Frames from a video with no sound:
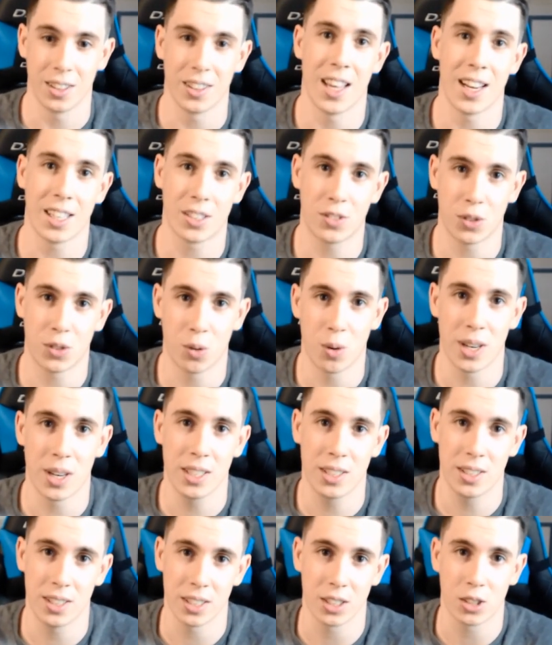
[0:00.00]
Thanks for
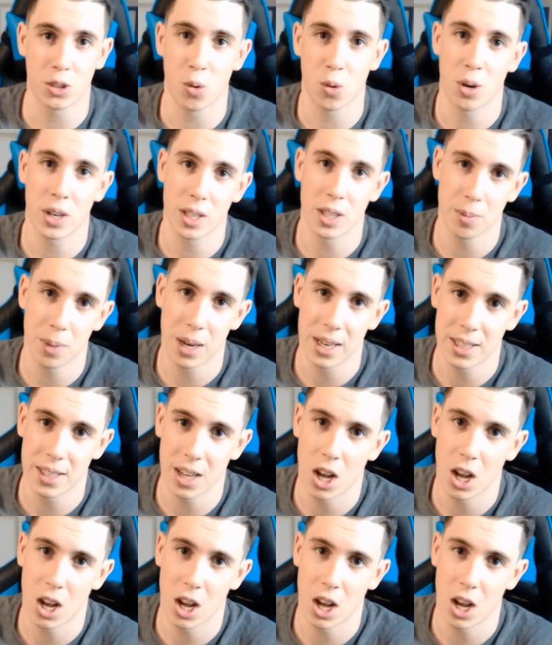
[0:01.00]
wasting 20 of my